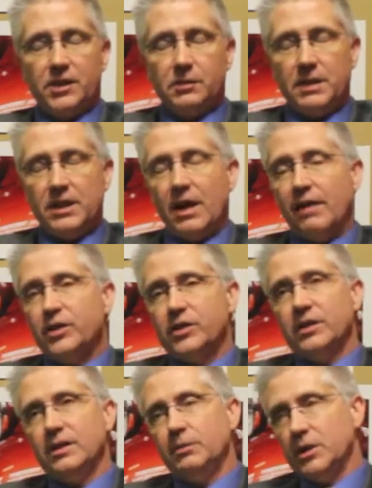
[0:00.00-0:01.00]
Speed,
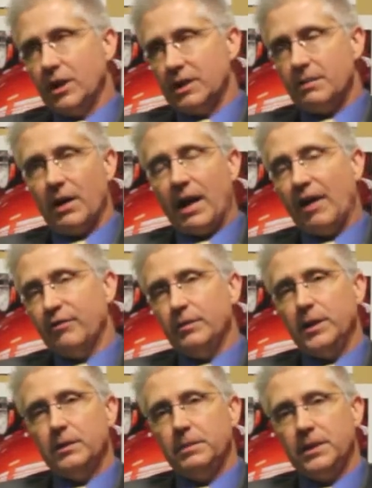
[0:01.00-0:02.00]
obviously, we talked about
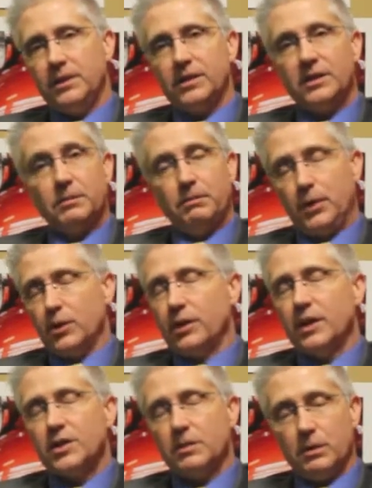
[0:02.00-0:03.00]
500,000 pieces per
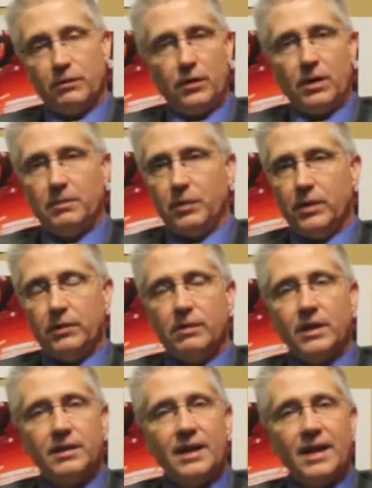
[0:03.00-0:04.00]
customer for a print
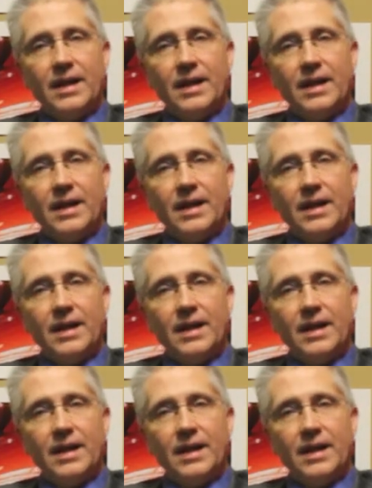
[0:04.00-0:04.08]
run.